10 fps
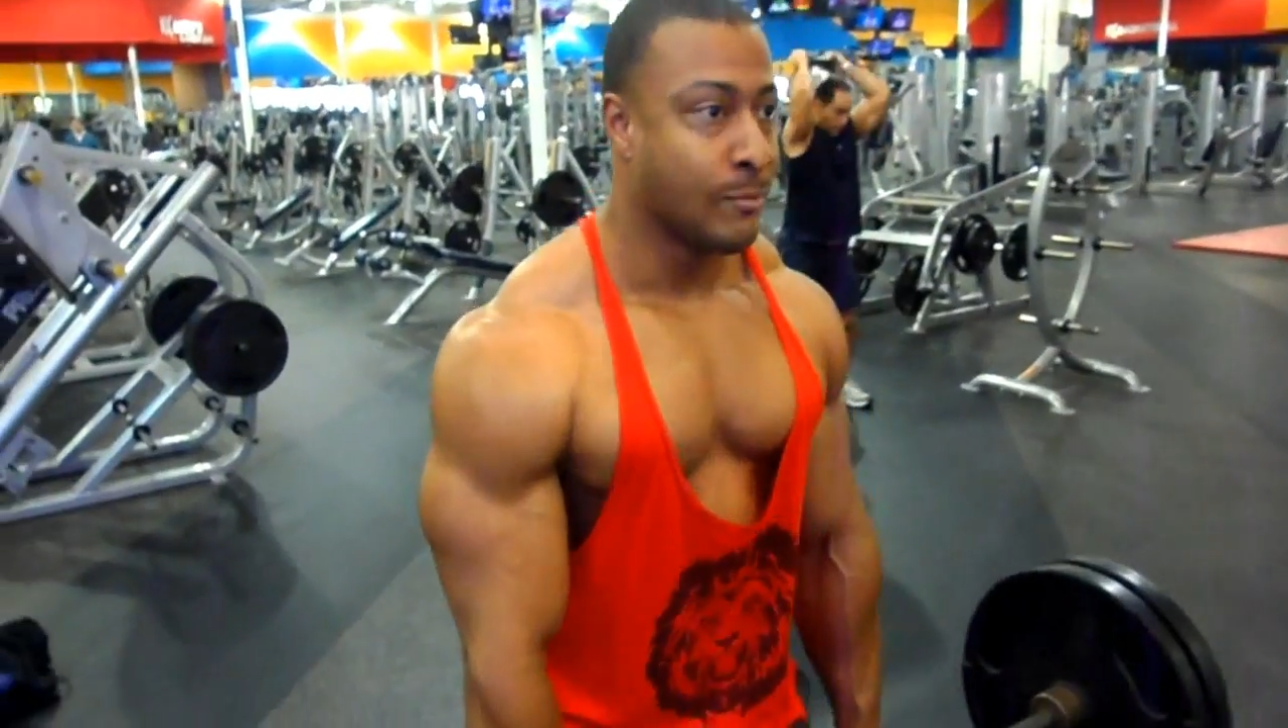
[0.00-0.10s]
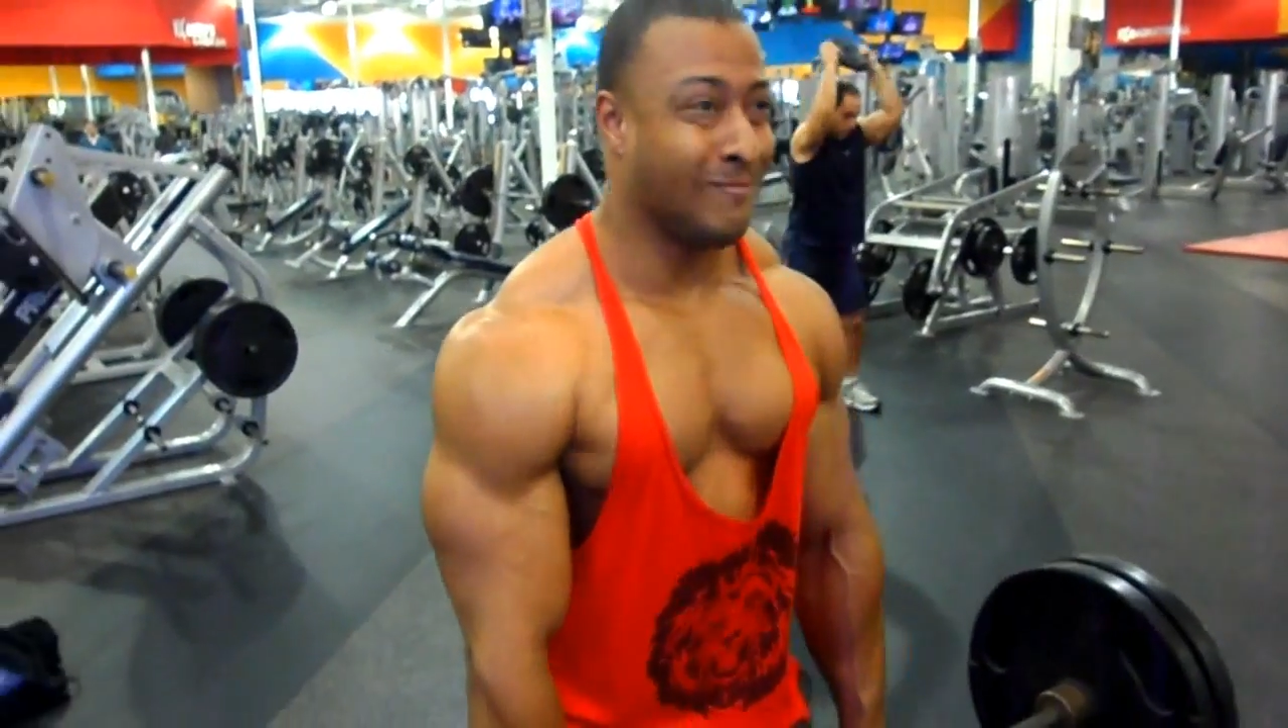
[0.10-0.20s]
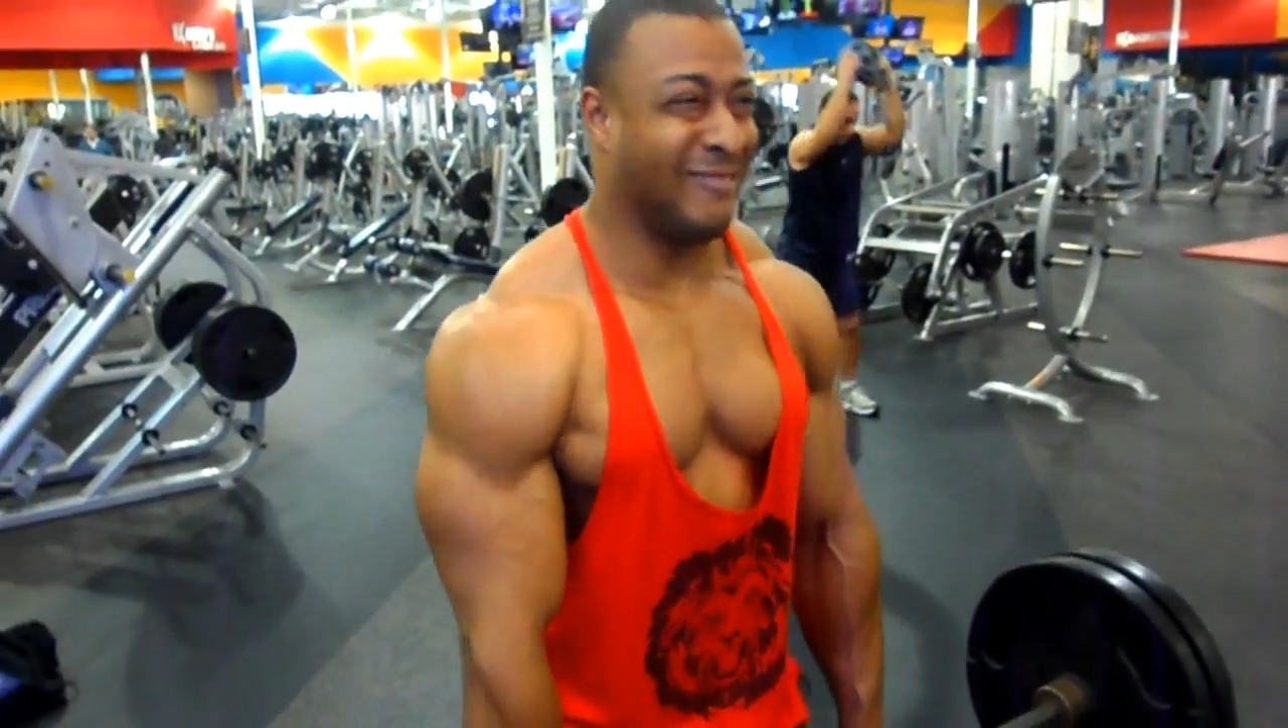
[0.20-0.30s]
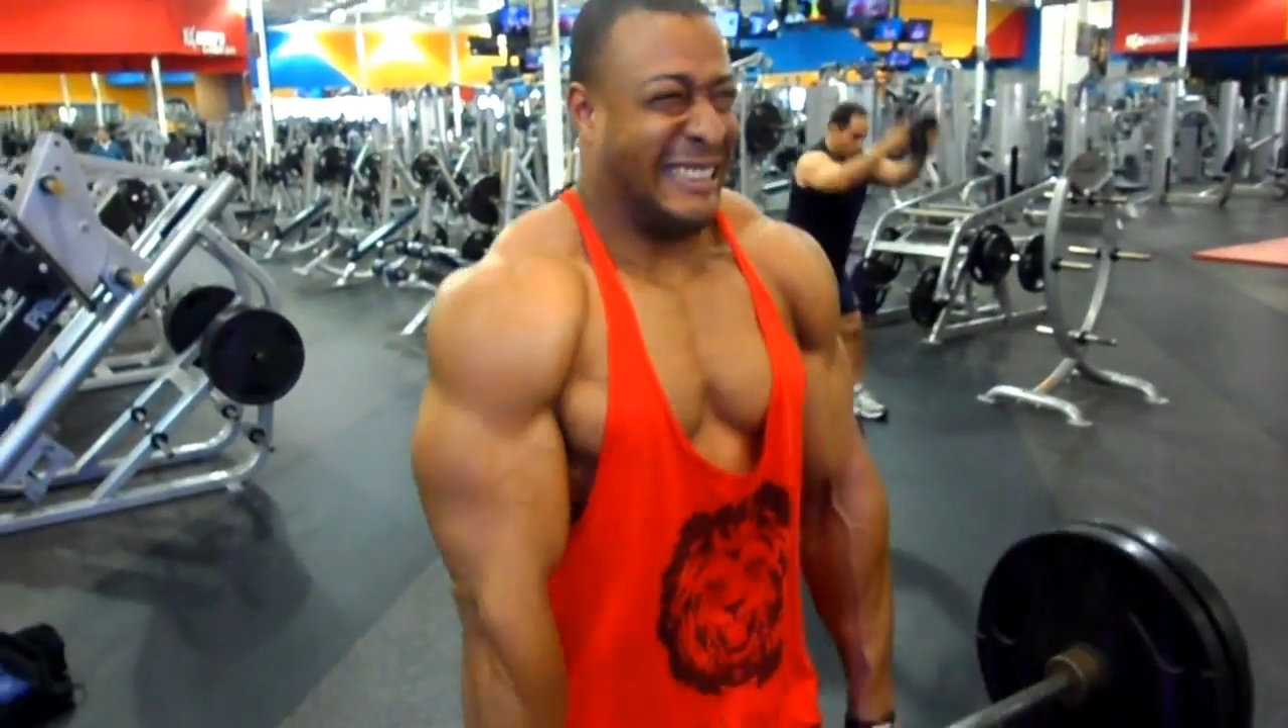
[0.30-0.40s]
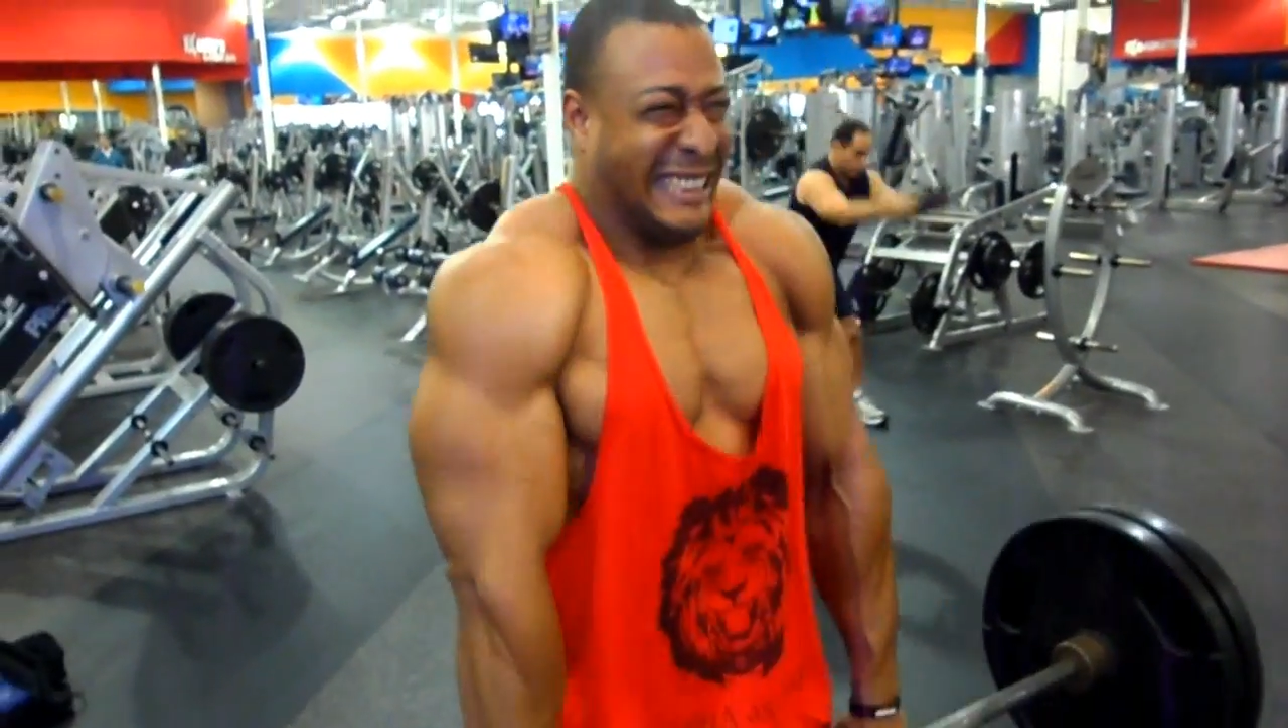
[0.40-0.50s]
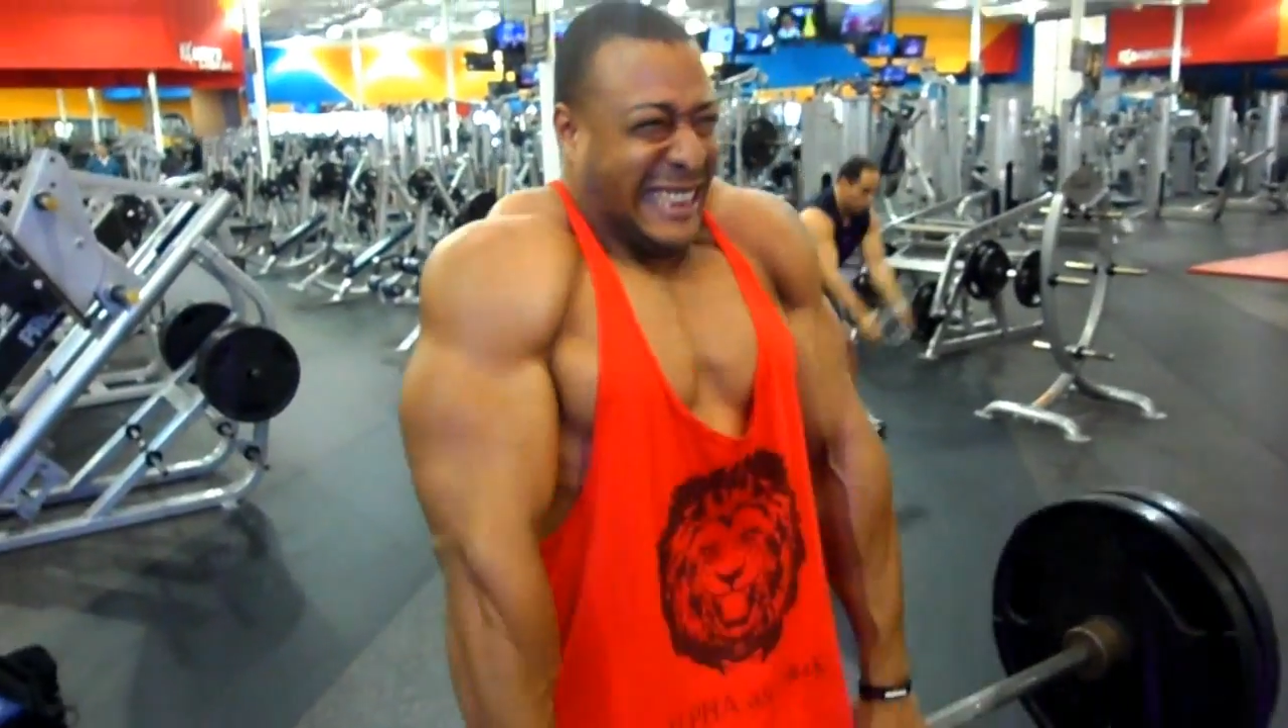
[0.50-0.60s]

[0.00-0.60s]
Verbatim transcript: hold.